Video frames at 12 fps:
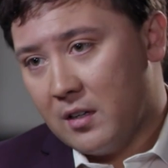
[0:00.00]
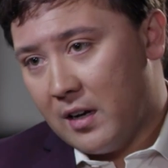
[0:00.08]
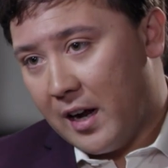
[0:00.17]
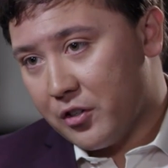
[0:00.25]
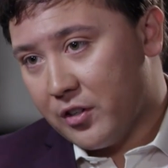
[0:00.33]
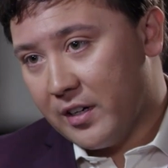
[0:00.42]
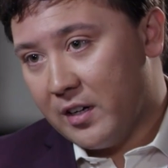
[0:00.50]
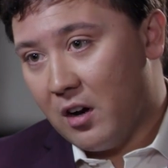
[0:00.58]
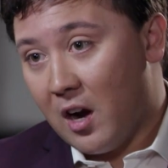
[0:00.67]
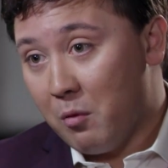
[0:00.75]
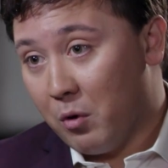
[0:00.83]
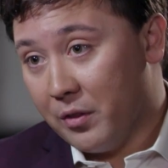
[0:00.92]
actually,
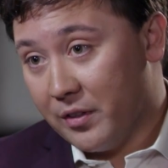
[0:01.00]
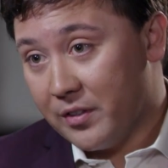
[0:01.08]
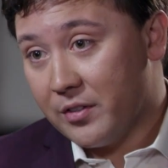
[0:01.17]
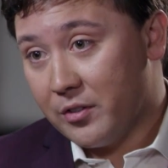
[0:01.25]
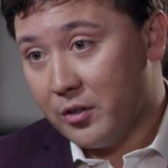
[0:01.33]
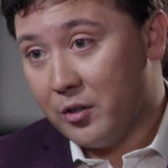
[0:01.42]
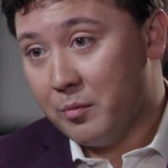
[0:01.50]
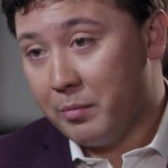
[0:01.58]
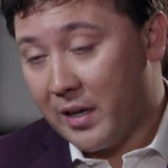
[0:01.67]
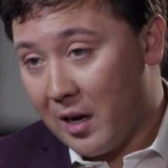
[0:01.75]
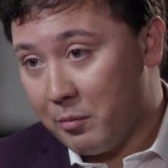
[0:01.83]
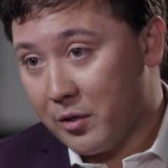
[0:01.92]
I want this to be able